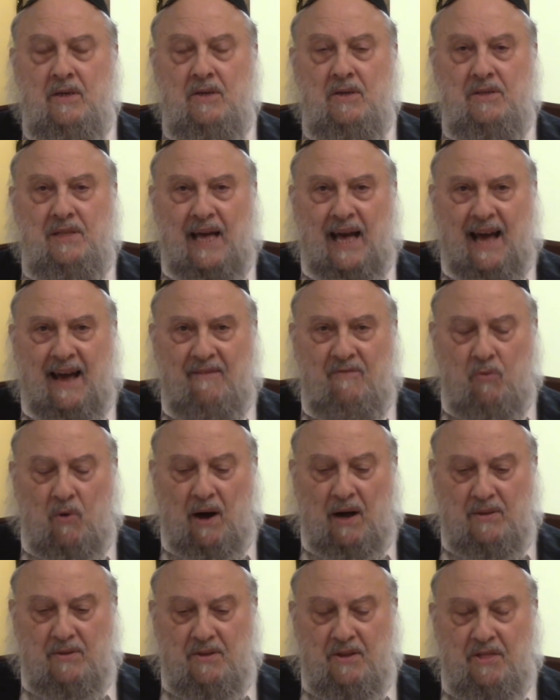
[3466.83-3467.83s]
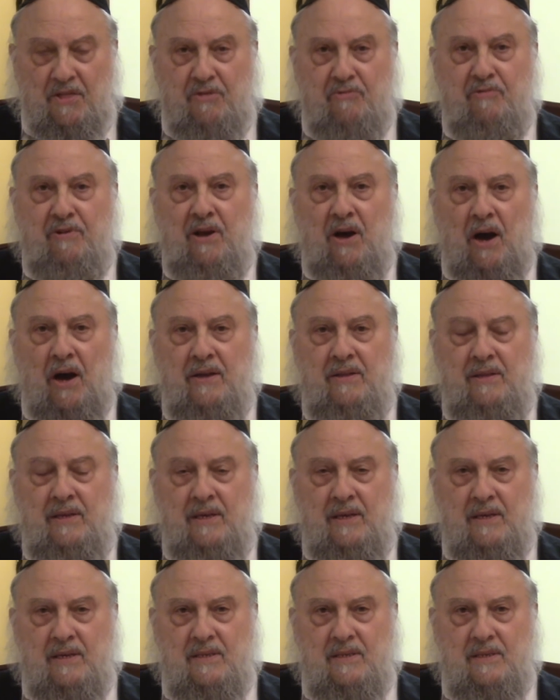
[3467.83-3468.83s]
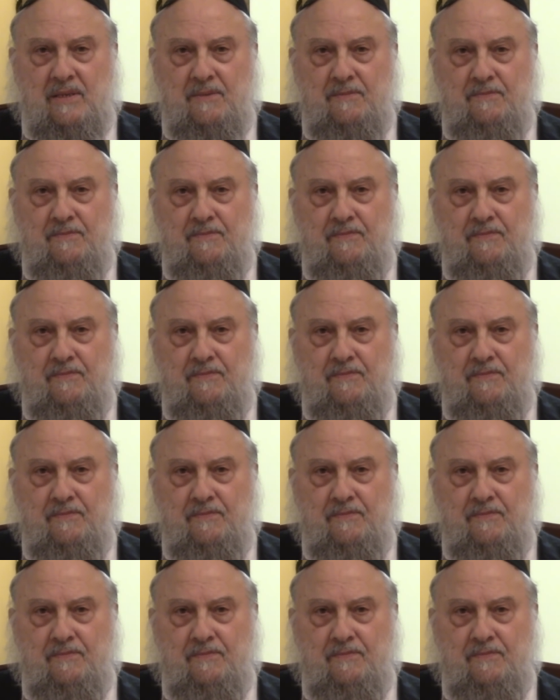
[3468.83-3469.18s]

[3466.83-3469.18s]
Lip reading: They have what? The three ideas.